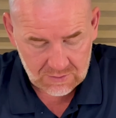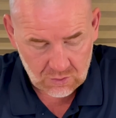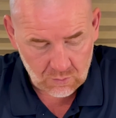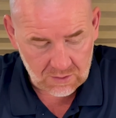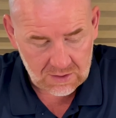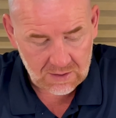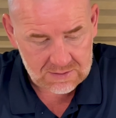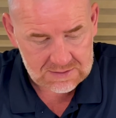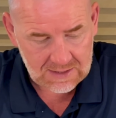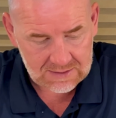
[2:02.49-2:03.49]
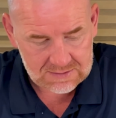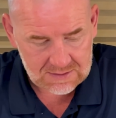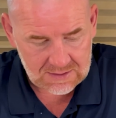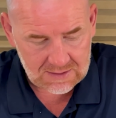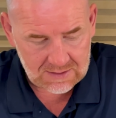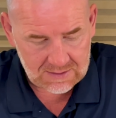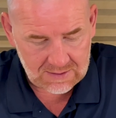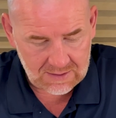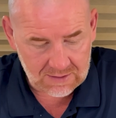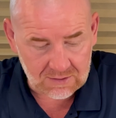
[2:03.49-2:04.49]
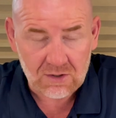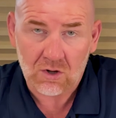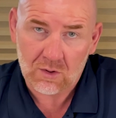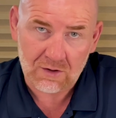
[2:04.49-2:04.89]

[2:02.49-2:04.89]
You will contact Enerco or